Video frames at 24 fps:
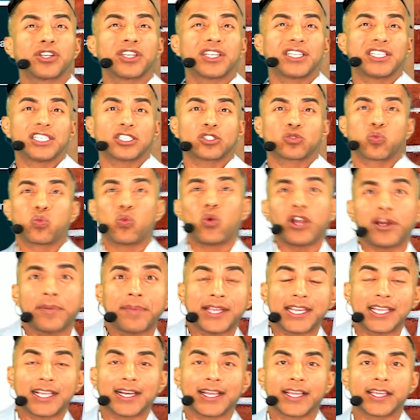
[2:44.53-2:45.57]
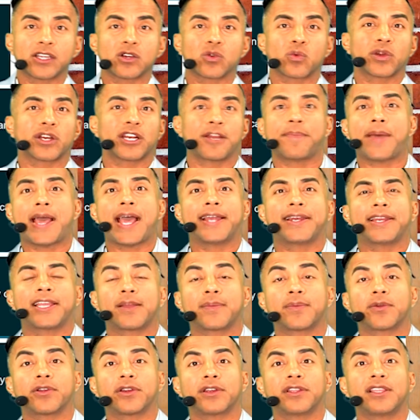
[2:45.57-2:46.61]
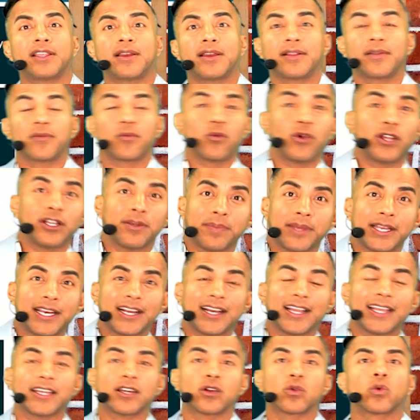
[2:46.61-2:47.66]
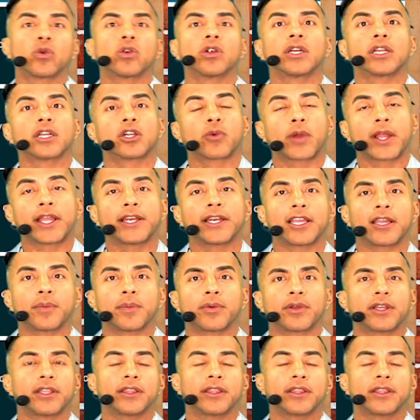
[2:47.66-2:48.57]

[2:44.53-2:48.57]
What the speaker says: and just 1 minute later we're in a bad neighborhood, and then 1 minute later we're in a great neighborhood,